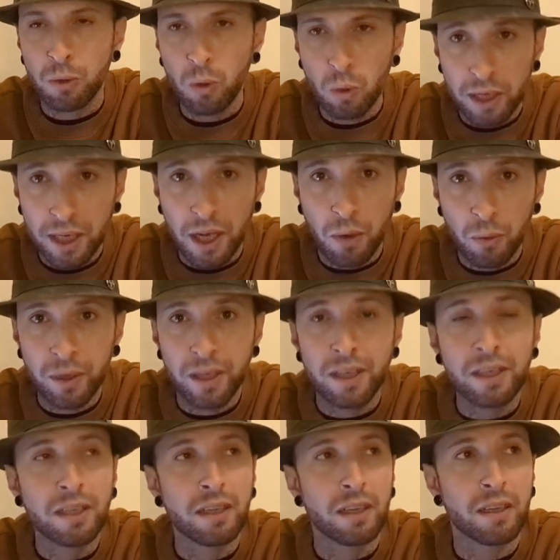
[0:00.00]
calling that a
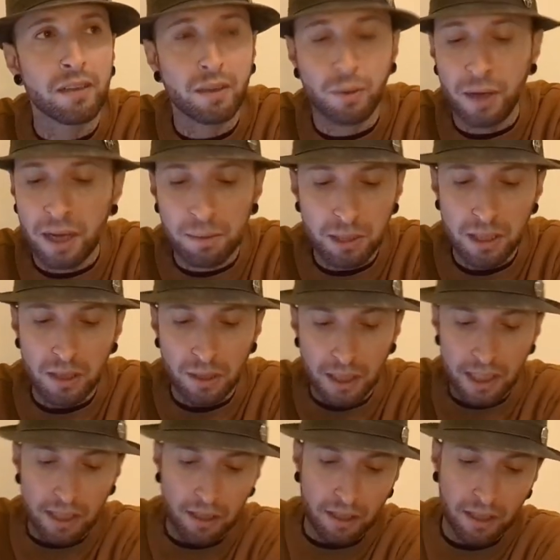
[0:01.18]
win. They were absolutely
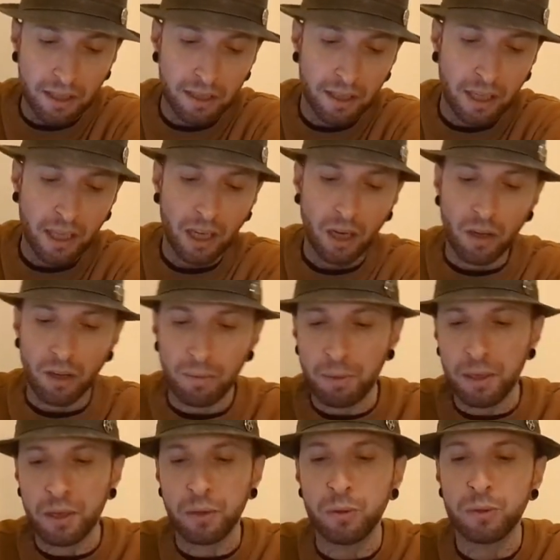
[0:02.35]
stunning. I like them
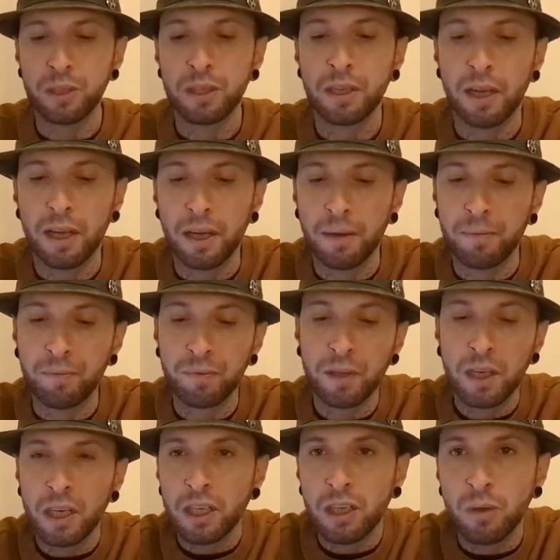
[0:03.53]
pickled.
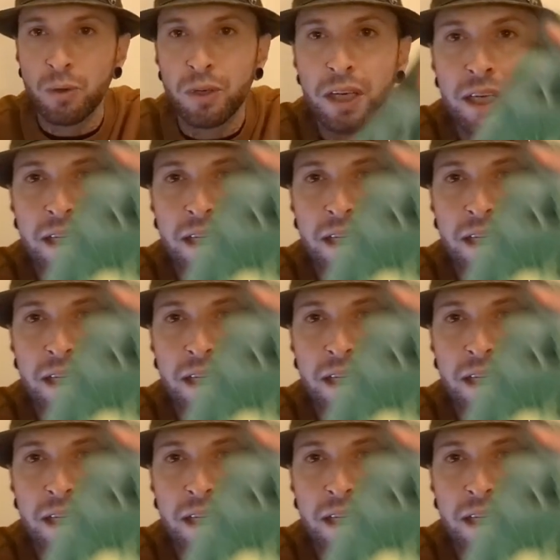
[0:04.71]
Golden